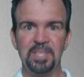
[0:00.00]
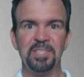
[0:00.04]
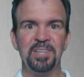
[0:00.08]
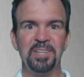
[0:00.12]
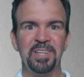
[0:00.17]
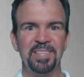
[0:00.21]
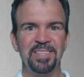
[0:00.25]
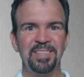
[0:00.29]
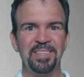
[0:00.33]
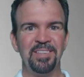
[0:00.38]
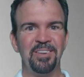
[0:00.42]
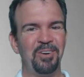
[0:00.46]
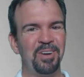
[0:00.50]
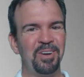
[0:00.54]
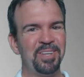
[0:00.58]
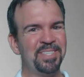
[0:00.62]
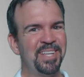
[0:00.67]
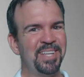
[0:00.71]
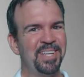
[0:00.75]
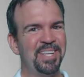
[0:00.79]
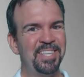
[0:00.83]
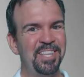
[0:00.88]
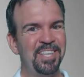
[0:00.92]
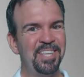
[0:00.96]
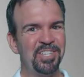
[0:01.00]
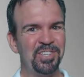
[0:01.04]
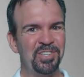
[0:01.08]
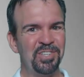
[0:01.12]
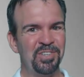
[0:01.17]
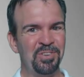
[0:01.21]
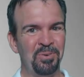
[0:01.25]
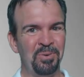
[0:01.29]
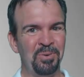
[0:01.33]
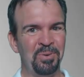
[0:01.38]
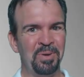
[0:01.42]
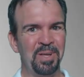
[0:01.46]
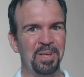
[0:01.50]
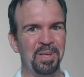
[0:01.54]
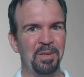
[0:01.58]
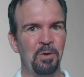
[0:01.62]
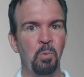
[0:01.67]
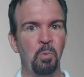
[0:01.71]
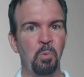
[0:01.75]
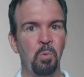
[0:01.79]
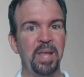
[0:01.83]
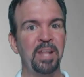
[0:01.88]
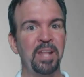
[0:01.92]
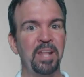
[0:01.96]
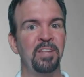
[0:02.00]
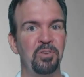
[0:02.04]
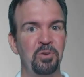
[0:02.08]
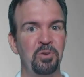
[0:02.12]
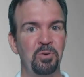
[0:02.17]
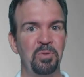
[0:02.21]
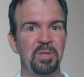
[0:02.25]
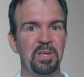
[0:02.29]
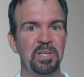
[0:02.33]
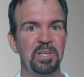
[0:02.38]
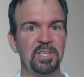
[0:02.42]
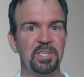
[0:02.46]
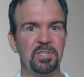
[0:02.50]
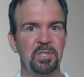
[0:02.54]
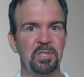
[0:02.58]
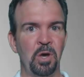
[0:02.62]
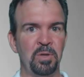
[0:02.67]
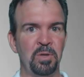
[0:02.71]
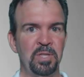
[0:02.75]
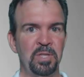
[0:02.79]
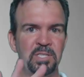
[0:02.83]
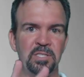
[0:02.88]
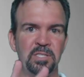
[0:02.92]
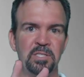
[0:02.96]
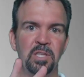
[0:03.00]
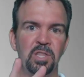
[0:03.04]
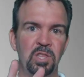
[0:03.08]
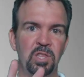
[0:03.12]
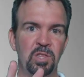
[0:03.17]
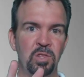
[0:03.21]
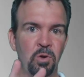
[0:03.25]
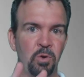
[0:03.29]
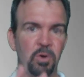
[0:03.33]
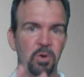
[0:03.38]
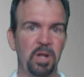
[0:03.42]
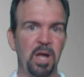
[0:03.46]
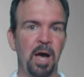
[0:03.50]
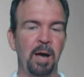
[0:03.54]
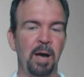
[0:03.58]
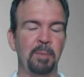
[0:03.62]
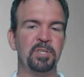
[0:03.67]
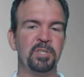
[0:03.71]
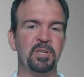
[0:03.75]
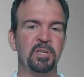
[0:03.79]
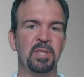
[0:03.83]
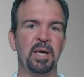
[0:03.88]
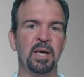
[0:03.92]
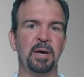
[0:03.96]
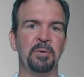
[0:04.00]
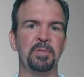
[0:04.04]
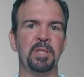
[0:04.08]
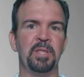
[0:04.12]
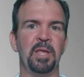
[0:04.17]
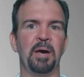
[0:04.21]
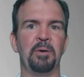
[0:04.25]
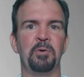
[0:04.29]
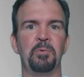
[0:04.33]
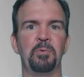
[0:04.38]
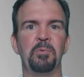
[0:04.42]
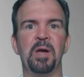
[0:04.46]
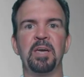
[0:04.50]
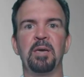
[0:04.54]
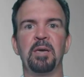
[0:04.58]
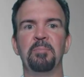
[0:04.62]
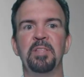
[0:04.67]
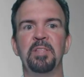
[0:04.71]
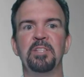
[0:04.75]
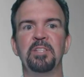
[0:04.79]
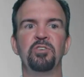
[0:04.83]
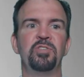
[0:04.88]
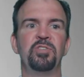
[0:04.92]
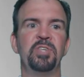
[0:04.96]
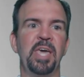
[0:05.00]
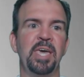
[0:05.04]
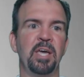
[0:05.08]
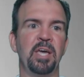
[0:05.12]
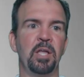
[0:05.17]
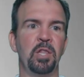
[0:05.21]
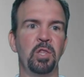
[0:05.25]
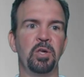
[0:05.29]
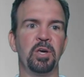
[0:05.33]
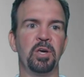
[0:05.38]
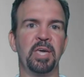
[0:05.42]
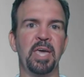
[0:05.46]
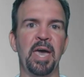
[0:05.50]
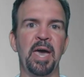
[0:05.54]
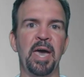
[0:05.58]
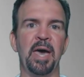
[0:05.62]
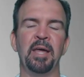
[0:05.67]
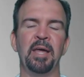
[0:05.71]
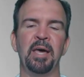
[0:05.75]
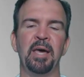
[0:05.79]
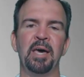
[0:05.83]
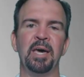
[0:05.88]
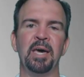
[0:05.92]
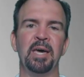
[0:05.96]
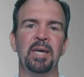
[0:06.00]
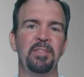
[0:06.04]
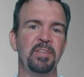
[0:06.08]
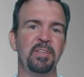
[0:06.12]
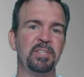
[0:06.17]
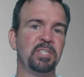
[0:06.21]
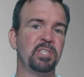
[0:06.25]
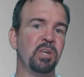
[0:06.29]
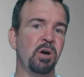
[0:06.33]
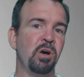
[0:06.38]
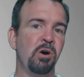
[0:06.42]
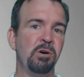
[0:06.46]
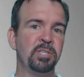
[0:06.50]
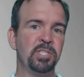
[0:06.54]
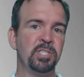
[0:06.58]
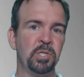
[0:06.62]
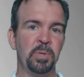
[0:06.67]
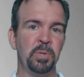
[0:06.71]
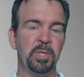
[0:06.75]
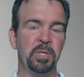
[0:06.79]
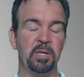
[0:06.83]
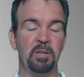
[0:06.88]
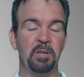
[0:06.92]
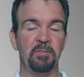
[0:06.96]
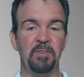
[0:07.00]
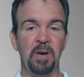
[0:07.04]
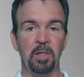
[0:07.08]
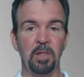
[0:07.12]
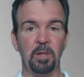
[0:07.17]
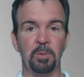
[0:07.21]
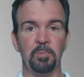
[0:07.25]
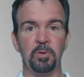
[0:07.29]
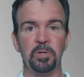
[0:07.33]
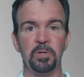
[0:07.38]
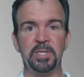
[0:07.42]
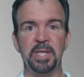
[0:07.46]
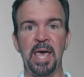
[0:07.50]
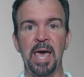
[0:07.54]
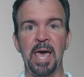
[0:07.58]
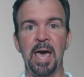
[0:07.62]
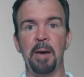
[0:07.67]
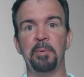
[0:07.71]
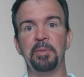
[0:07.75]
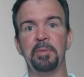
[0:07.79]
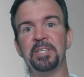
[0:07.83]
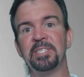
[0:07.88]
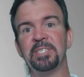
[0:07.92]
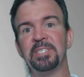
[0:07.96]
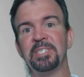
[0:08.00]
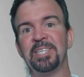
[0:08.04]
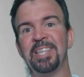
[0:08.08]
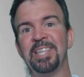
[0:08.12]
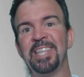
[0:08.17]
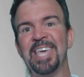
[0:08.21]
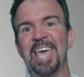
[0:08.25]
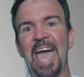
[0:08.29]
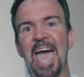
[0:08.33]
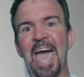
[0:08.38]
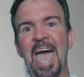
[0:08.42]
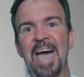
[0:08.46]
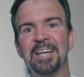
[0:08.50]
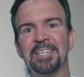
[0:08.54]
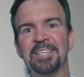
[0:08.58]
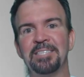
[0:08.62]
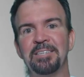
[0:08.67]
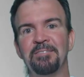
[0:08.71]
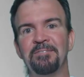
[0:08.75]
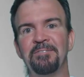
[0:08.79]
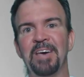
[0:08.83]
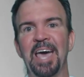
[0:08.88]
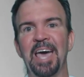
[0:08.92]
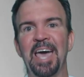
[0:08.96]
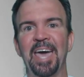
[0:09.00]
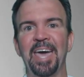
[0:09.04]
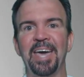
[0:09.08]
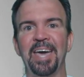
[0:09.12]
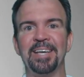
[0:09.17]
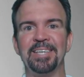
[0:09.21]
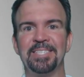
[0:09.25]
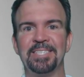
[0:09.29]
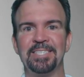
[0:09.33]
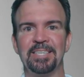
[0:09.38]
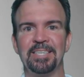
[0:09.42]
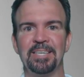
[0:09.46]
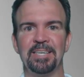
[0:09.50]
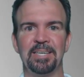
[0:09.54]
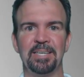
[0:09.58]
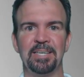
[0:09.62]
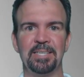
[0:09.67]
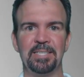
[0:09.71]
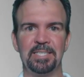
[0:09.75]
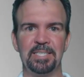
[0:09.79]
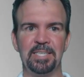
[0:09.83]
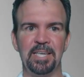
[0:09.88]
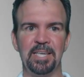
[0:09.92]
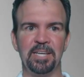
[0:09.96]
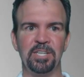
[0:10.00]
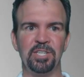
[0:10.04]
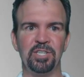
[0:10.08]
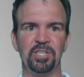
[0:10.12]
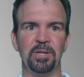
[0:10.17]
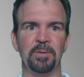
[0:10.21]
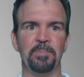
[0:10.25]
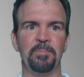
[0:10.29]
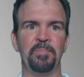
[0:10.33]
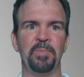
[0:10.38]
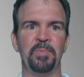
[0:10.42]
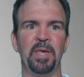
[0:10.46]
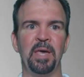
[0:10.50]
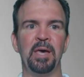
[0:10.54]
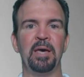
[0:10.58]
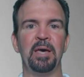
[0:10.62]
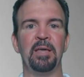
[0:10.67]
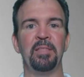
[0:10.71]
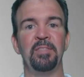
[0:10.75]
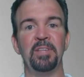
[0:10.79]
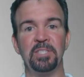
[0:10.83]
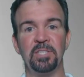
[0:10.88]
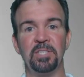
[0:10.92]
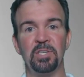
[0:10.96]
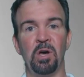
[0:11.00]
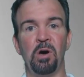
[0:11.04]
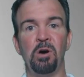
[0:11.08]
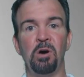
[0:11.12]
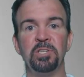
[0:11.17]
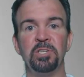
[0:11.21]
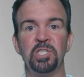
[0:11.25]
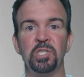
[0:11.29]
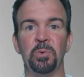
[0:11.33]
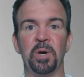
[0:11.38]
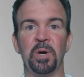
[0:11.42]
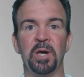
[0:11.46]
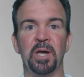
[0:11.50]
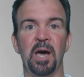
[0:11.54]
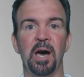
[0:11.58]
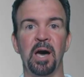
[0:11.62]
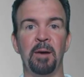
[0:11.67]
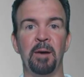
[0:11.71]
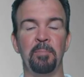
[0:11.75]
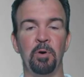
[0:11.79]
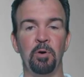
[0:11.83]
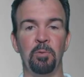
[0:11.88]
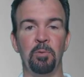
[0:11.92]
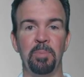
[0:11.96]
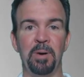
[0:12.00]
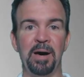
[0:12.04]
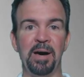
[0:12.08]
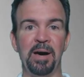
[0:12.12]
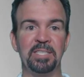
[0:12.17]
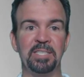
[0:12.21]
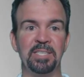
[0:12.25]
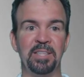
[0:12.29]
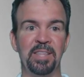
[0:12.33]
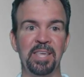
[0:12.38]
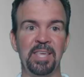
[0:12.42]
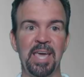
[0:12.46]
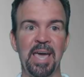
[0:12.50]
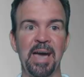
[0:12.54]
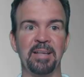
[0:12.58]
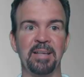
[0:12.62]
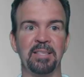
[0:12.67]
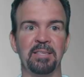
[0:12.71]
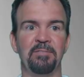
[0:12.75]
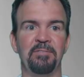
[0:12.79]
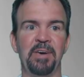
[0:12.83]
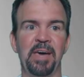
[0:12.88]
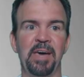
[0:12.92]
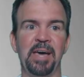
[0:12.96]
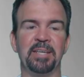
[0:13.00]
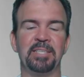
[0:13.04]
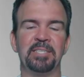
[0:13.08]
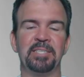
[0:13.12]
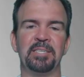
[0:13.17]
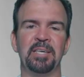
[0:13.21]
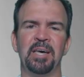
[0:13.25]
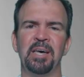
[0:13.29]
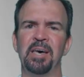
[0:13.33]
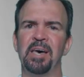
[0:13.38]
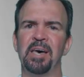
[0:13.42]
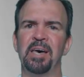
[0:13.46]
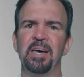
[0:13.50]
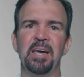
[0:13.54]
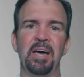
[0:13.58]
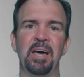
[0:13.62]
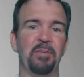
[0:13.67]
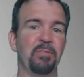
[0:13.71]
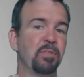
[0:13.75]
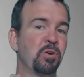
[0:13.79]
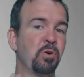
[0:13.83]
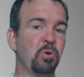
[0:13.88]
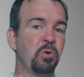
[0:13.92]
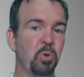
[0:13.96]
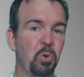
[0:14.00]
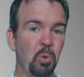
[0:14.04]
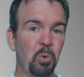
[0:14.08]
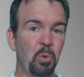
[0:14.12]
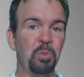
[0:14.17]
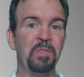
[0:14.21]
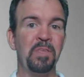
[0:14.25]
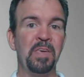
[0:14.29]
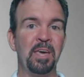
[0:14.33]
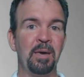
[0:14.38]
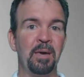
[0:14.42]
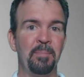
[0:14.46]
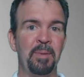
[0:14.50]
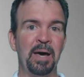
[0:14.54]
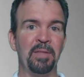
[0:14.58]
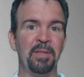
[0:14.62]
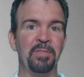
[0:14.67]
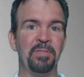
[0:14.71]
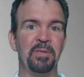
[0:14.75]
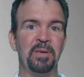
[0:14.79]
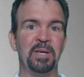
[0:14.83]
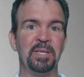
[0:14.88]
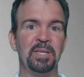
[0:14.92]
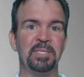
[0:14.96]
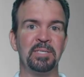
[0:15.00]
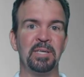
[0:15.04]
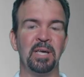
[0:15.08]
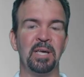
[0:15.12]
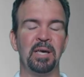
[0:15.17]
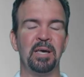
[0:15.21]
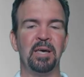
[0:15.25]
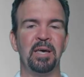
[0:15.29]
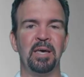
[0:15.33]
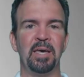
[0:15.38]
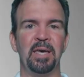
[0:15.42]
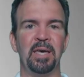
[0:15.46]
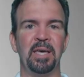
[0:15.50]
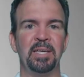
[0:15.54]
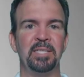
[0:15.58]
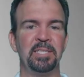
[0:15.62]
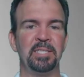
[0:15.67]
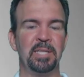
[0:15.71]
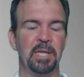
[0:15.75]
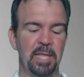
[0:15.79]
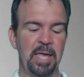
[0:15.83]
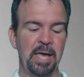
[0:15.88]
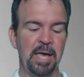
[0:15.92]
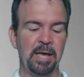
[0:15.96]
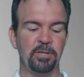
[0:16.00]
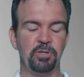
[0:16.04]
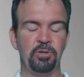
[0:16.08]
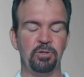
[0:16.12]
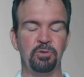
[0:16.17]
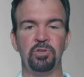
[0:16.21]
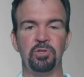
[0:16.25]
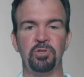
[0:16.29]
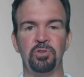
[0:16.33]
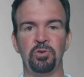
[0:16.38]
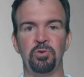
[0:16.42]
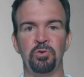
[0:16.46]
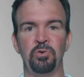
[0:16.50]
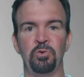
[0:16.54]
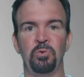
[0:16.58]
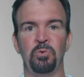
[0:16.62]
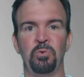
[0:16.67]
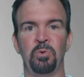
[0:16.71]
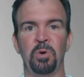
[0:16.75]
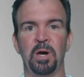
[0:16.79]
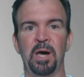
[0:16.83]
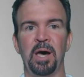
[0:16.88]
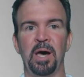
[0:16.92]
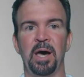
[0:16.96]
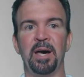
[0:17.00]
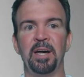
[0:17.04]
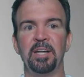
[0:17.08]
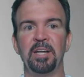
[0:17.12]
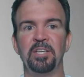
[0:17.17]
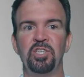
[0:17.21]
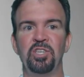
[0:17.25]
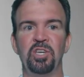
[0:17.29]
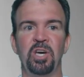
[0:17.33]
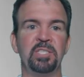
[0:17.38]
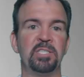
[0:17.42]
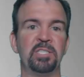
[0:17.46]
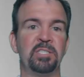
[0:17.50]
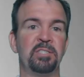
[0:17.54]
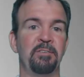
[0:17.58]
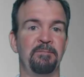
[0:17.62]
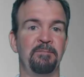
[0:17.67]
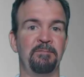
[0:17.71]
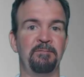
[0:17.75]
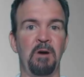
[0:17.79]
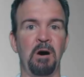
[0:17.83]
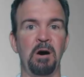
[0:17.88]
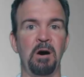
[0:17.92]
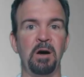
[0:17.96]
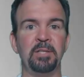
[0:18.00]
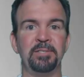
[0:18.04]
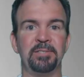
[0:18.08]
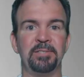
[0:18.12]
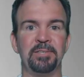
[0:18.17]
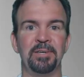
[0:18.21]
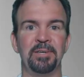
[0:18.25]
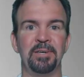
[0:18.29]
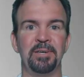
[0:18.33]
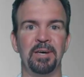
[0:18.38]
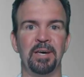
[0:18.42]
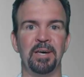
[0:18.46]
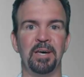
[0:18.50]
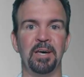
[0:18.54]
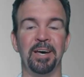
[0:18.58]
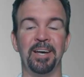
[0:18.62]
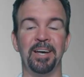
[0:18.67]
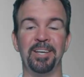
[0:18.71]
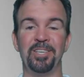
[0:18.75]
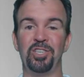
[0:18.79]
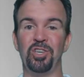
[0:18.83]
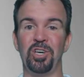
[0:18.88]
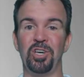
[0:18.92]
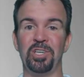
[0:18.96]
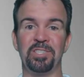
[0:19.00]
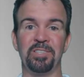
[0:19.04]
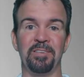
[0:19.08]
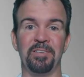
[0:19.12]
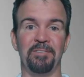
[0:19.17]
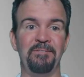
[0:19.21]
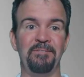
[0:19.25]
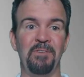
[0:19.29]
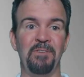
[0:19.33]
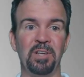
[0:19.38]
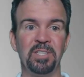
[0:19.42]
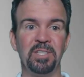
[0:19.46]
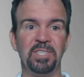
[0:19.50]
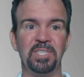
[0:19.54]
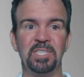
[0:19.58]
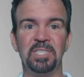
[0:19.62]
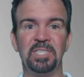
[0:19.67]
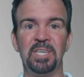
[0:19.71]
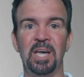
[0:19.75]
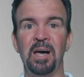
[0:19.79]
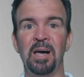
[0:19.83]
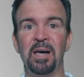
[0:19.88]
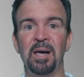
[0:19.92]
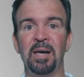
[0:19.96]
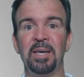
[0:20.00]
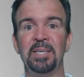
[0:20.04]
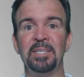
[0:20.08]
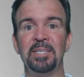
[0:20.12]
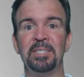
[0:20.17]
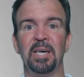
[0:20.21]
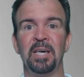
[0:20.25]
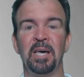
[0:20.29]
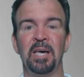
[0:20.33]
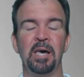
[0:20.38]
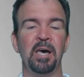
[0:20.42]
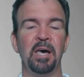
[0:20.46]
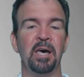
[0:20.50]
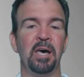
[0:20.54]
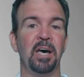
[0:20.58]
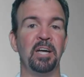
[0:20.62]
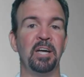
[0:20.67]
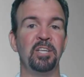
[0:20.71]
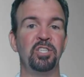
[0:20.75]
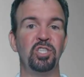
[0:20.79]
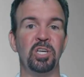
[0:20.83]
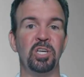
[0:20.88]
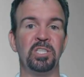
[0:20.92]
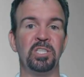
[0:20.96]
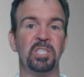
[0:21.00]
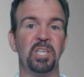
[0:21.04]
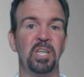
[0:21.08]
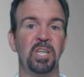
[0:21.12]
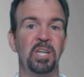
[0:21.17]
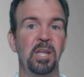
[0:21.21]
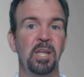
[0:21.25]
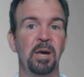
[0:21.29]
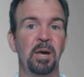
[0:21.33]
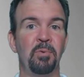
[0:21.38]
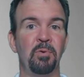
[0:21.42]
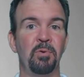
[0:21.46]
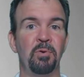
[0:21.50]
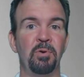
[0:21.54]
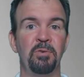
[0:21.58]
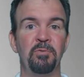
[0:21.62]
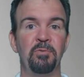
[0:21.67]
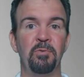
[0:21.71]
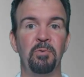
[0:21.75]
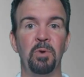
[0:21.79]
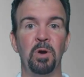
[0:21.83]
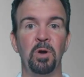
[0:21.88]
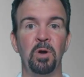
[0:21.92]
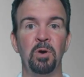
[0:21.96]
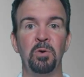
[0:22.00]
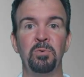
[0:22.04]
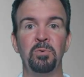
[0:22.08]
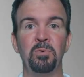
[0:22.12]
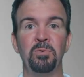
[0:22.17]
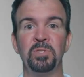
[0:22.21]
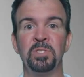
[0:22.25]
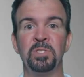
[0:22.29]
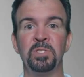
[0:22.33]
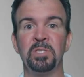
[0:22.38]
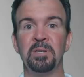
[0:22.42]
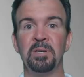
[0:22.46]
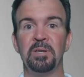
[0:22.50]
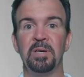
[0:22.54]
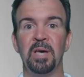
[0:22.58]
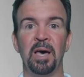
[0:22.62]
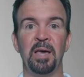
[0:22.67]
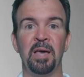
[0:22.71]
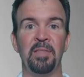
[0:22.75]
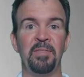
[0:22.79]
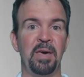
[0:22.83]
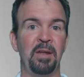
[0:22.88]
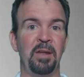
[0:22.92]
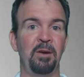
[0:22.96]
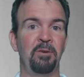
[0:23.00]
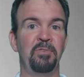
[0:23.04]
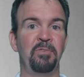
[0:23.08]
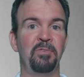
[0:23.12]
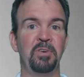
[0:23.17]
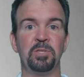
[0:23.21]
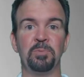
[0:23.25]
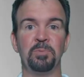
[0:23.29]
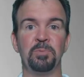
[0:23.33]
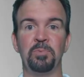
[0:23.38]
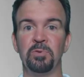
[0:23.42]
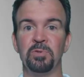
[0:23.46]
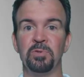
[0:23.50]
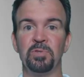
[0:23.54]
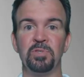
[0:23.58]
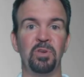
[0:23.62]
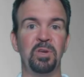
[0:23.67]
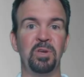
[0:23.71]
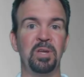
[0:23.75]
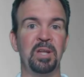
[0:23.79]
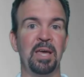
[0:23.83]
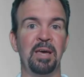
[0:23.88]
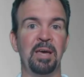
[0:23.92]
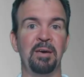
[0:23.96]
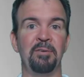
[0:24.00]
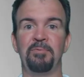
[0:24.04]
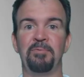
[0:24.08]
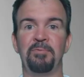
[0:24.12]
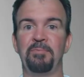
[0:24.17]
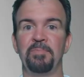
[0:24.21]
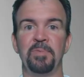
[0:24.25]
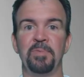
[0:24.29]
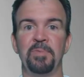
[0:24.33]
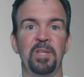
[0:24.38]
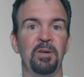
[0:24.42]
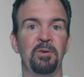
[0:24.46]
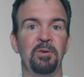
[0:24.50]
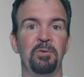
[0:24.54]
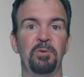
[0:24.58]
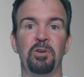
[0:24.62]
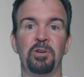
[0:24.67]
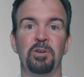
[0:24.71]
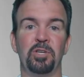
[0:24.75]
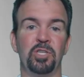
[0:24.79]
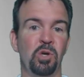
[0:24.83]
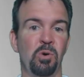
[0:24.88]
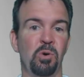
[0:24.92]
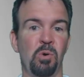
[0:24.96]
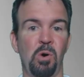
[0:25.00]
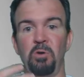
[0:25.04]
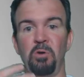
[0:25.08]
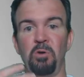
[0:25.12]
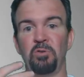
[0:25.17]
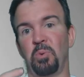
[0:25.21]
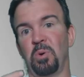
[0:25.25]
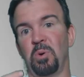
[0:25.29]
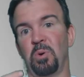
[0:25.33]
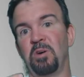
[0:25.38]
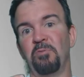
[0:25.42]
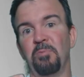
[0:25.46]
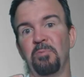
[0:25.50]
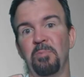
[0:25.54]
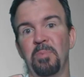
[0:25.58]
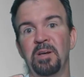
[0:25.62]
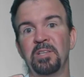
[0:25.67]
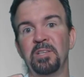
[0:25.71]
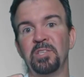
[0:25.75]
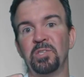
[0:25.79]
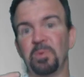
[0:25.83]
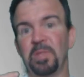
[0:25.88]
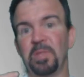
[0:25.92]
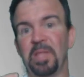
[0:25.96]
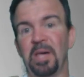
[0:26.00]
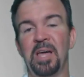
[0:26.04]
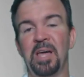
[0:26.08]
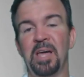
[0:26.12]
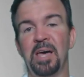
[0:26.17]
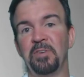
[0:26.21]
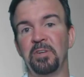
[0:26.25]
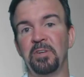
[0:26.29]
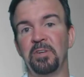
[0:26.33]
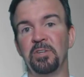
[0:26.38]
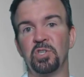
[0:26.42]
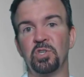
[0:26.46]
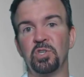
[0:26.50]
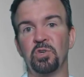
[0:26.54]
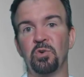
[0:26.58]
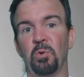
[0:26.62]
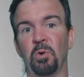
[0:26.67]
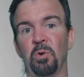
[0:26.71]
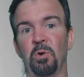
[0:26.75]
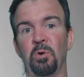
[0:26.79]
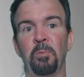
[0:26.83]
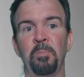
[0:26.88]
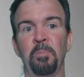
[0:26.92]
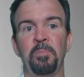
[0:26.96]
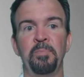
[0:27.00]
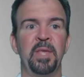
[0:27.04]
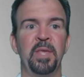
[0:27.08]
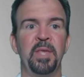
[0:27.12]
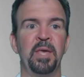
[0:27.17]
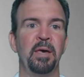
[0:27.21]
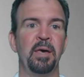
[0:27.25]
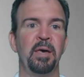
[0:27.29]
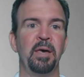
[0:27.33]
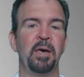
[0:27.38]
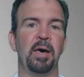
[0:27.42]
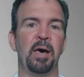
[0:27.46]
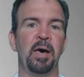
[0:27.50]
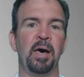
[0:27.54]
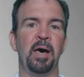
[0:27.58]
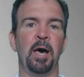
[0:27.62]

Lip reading: There is an additional way to do this, though, and this is the third option that I would recommend that you take a look at. And this is also in the Developer tab, and this is in the ActiveX section. And this is also a combo box in the ActiveX. The cool thing about this is it allows you to adjust the font size, adjust the number of rows that are visible, so you can have, you can show all 12 months without having to scroll.